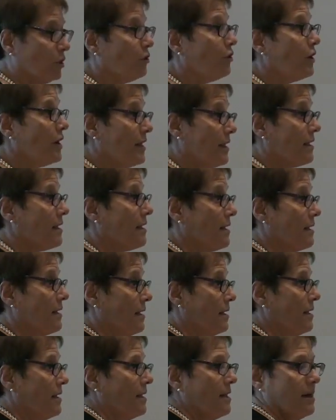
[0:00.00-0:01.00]
learning
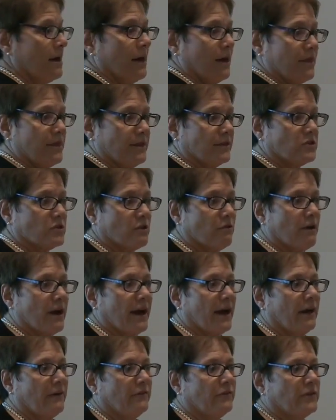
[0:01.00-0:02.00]
this
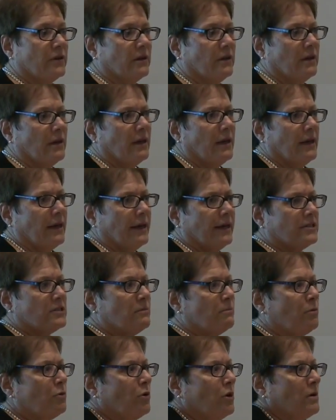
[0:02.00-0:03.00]
craft,
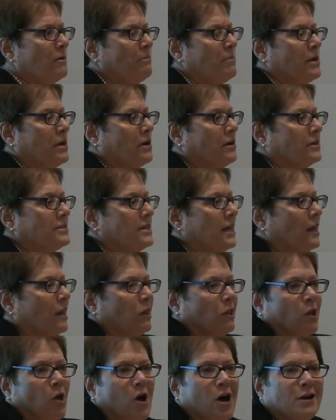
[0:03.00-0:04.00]
it's important because
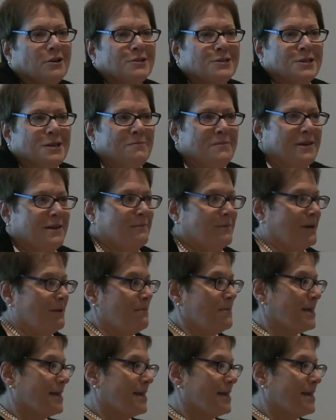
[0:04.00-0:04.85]
it locks them in